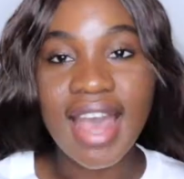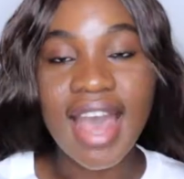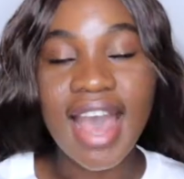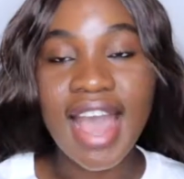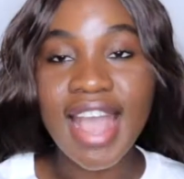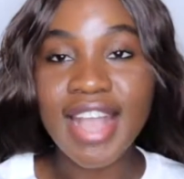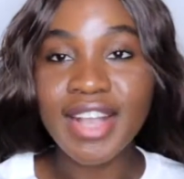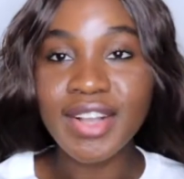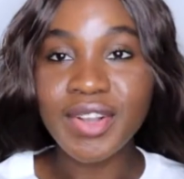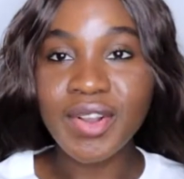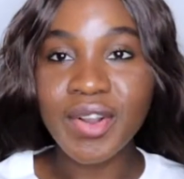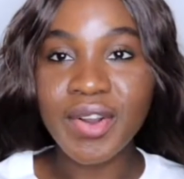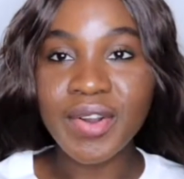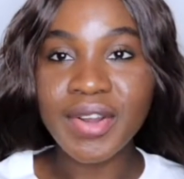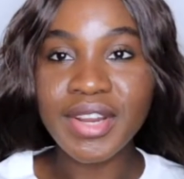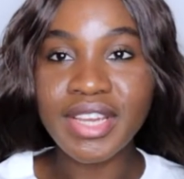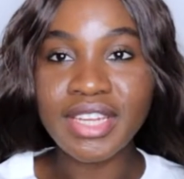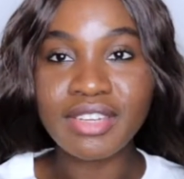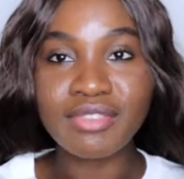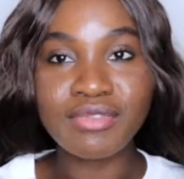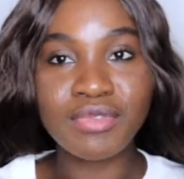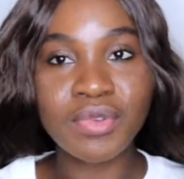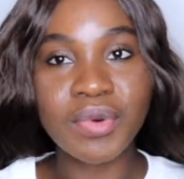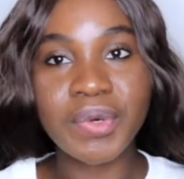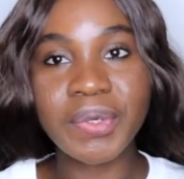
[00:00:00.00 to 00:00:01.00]
I got
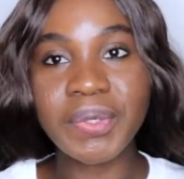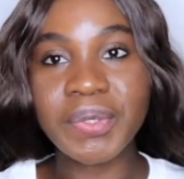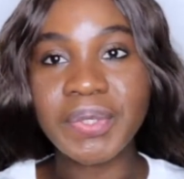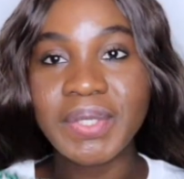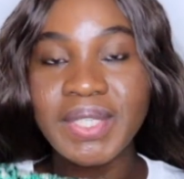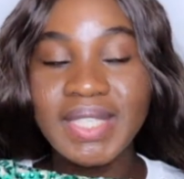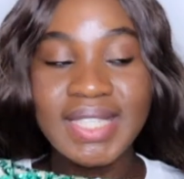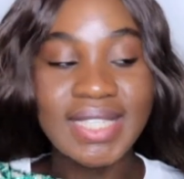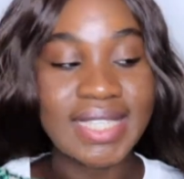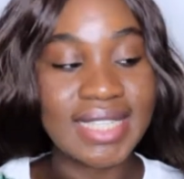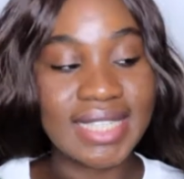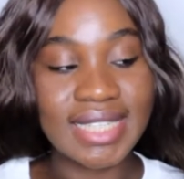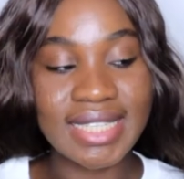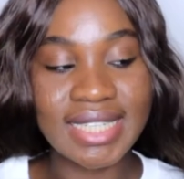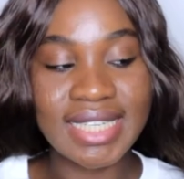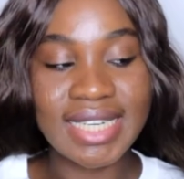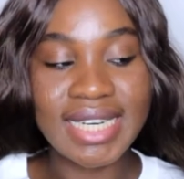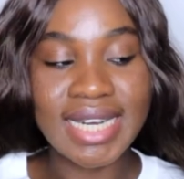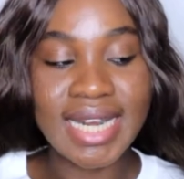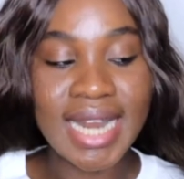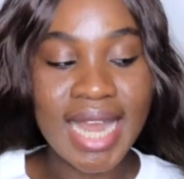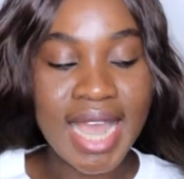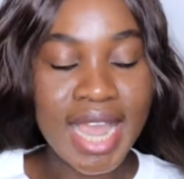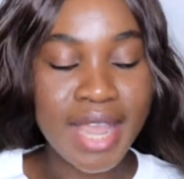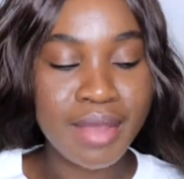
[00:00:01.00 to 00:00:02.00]
it for
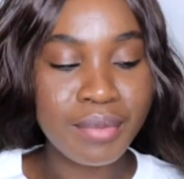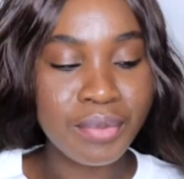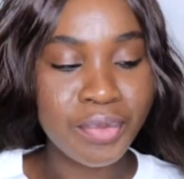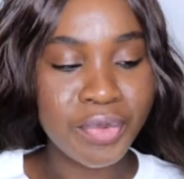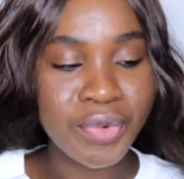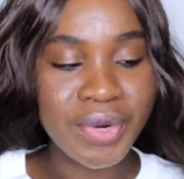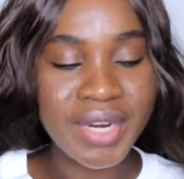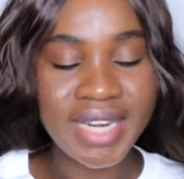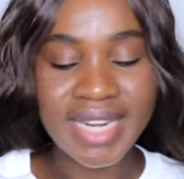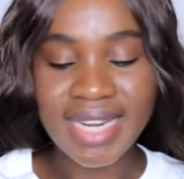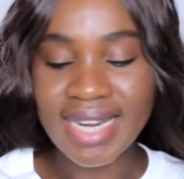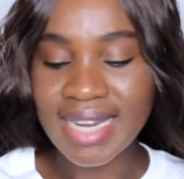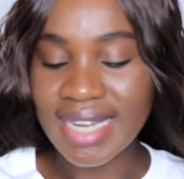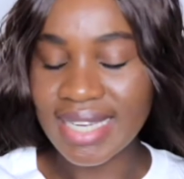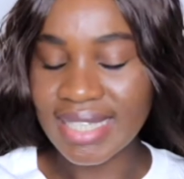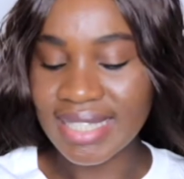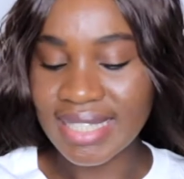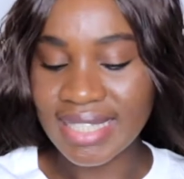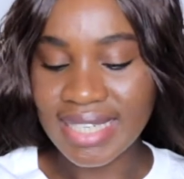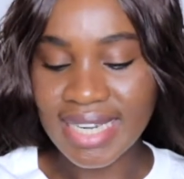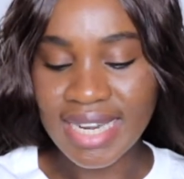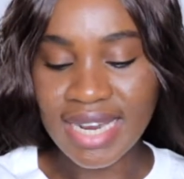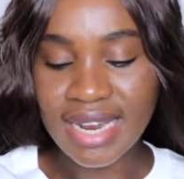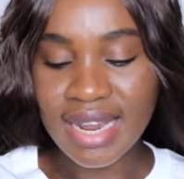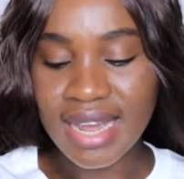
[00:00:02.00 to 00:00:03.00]

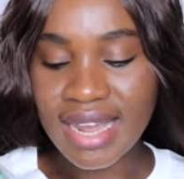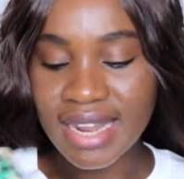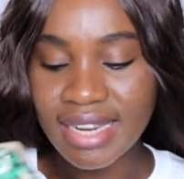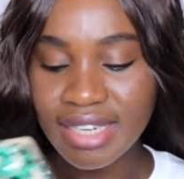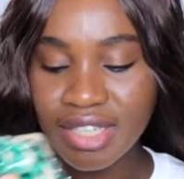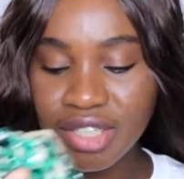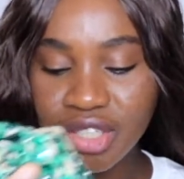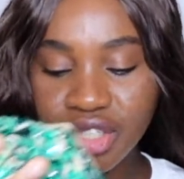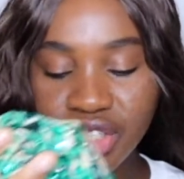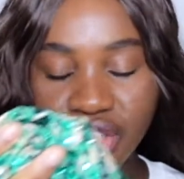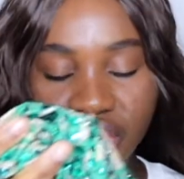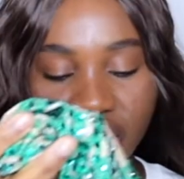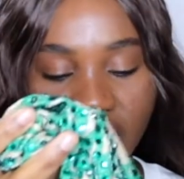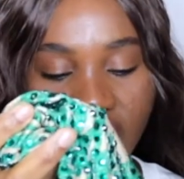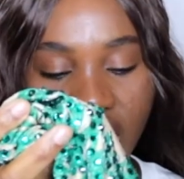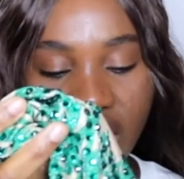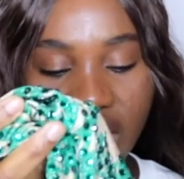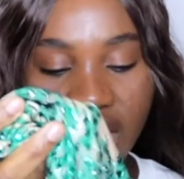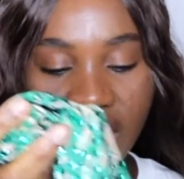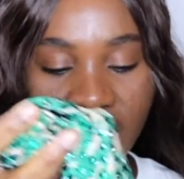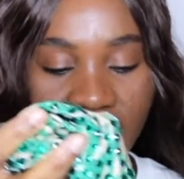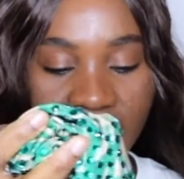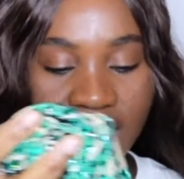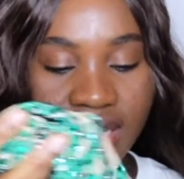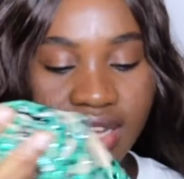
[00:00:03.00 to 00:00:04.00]

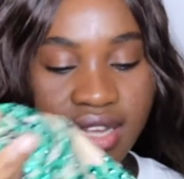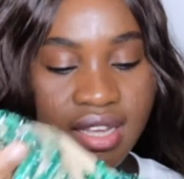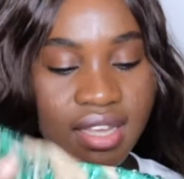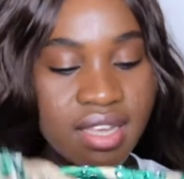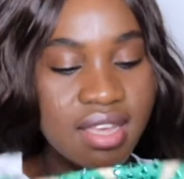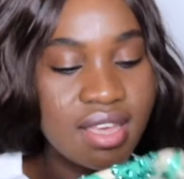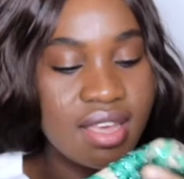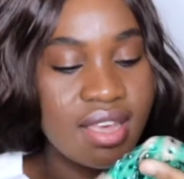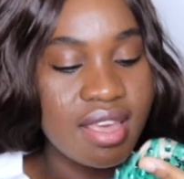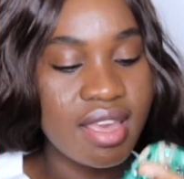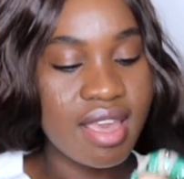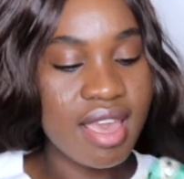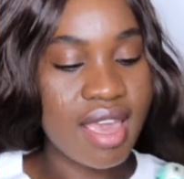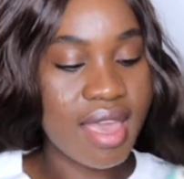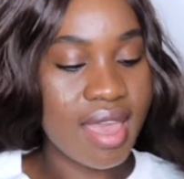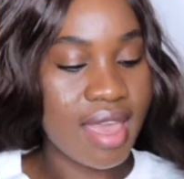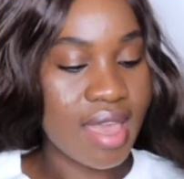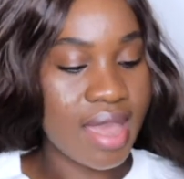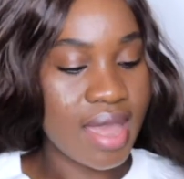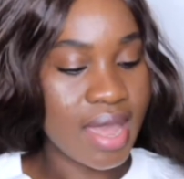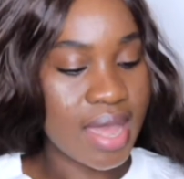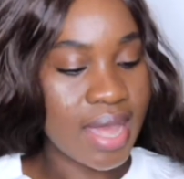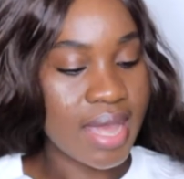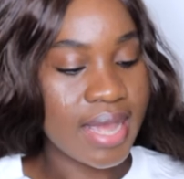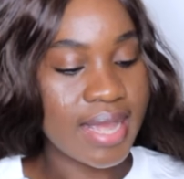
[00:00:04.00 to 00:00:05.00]
$69.99,
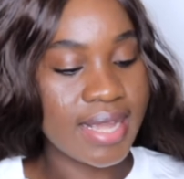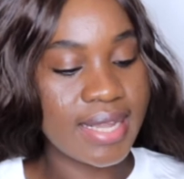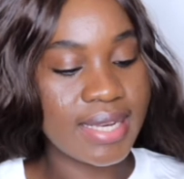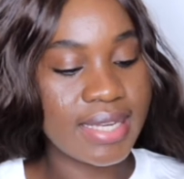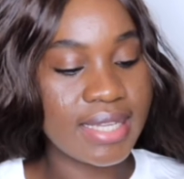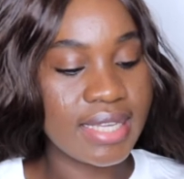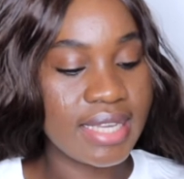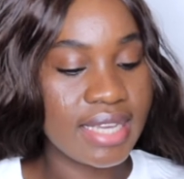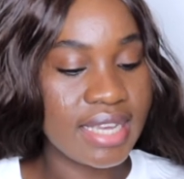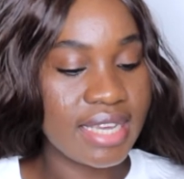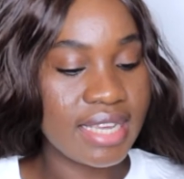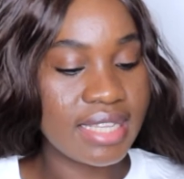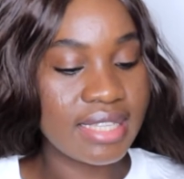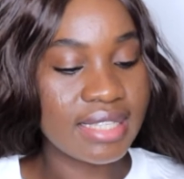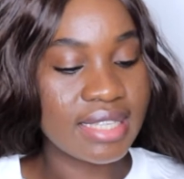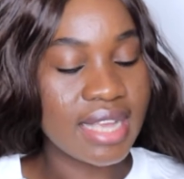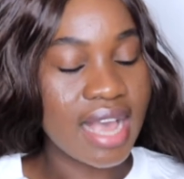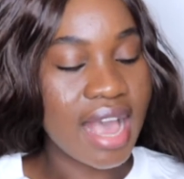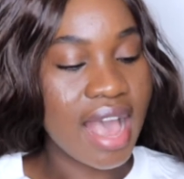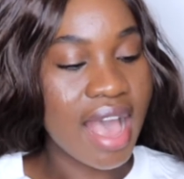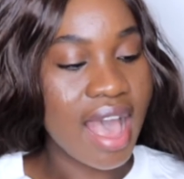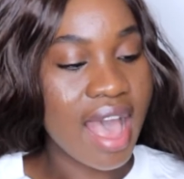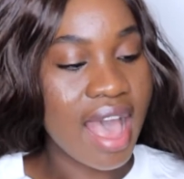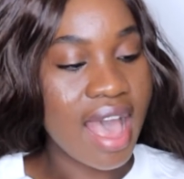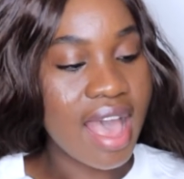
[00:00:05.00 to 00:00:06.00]
and it
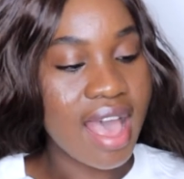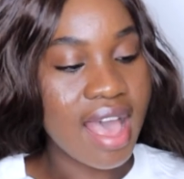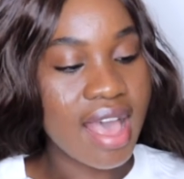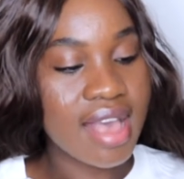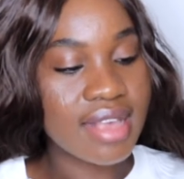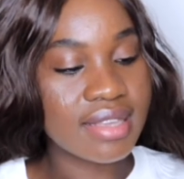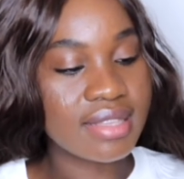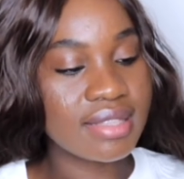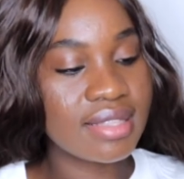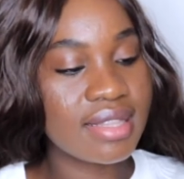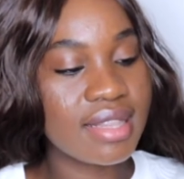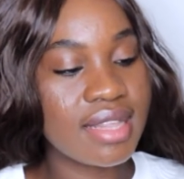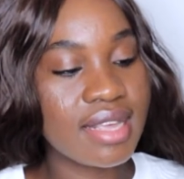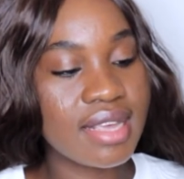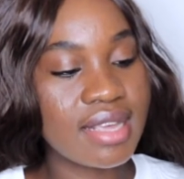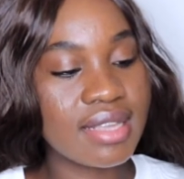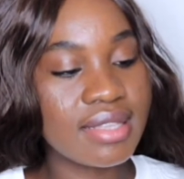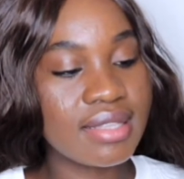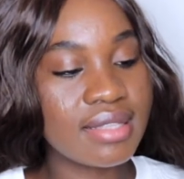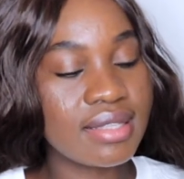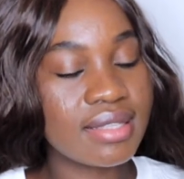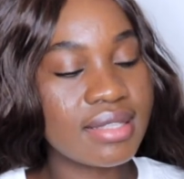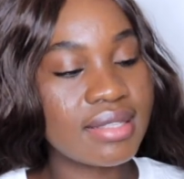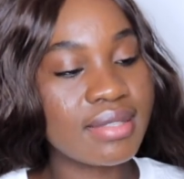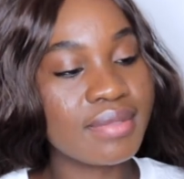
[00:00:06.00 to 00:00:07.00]
has
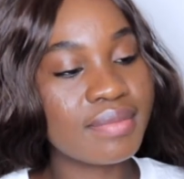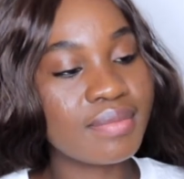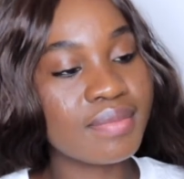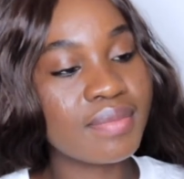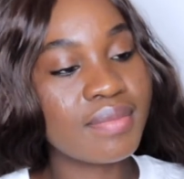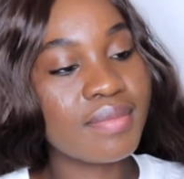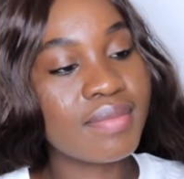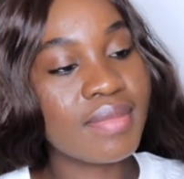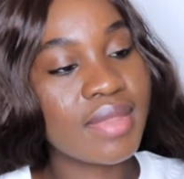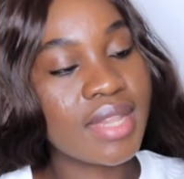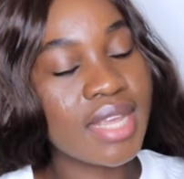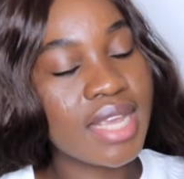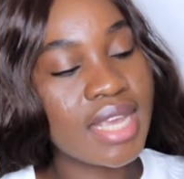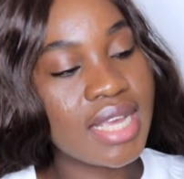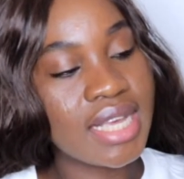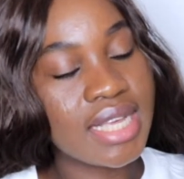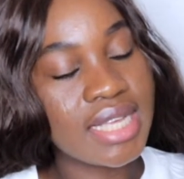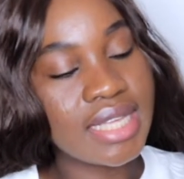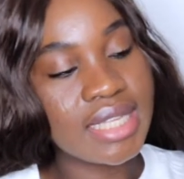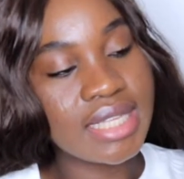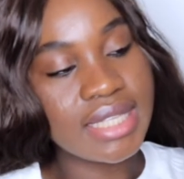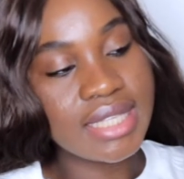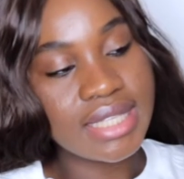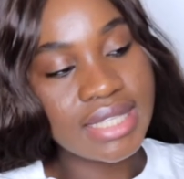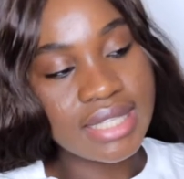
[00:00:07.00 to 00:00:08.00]
this
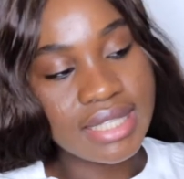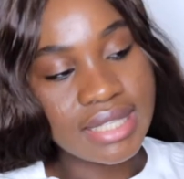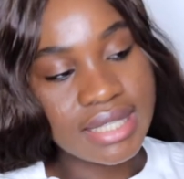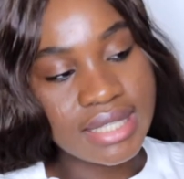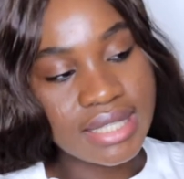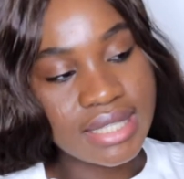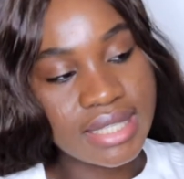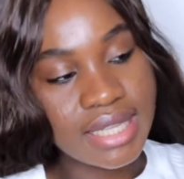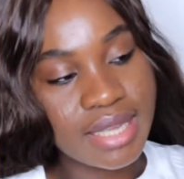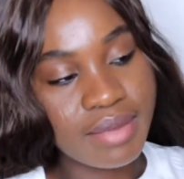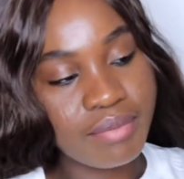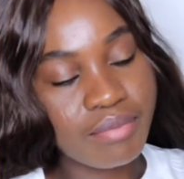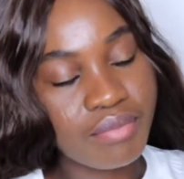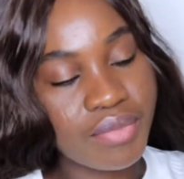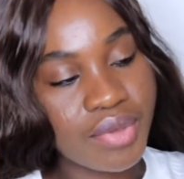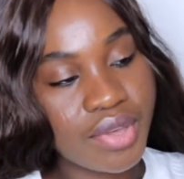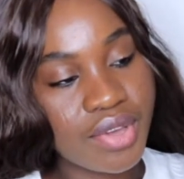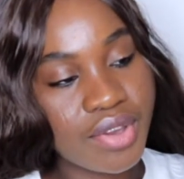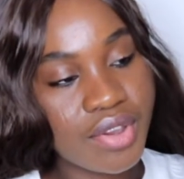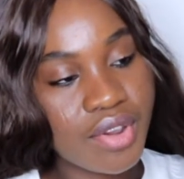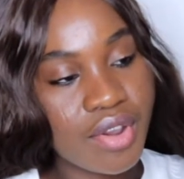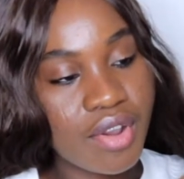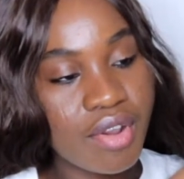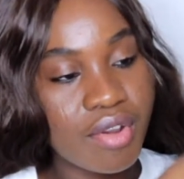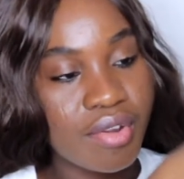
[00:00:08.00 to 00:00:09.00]
zip
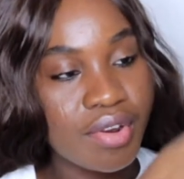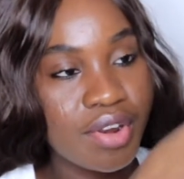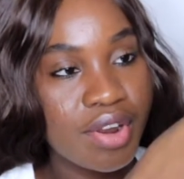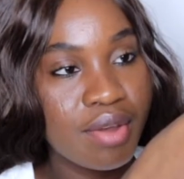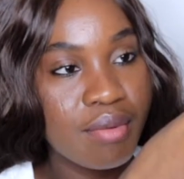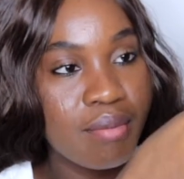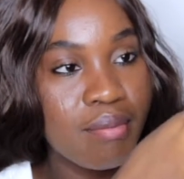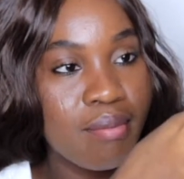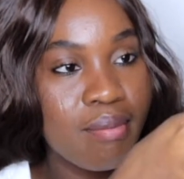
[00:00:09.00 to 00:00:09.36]
on the